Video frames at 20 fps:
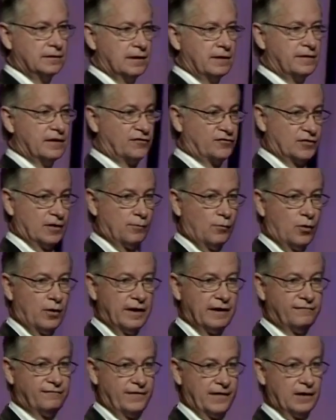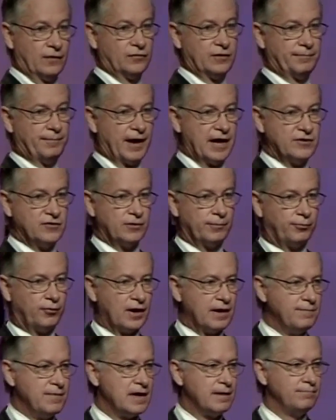that someone had failed to pay their
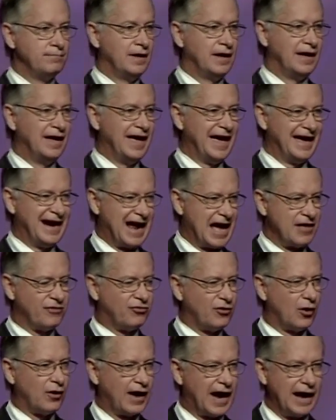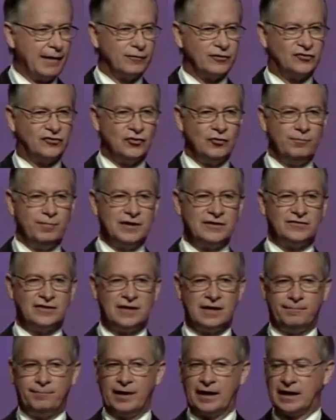premium and I thought I was too busy
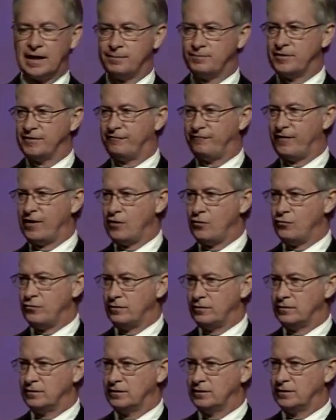to pick up the phone